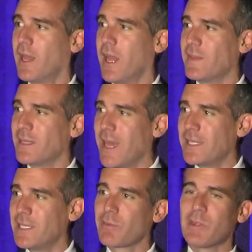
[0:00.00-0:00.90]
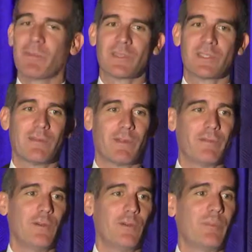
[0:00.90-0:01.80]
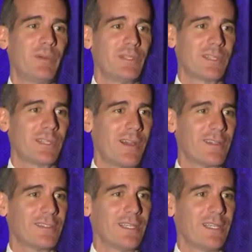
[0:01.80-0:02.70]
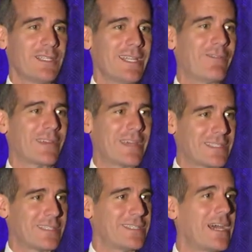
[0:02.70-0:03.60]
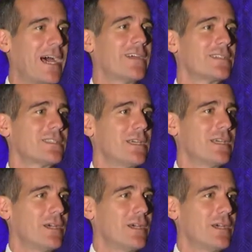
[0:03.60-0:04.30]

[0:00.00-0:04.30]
and that 93% of the fuel we put into cars never gets to the tires,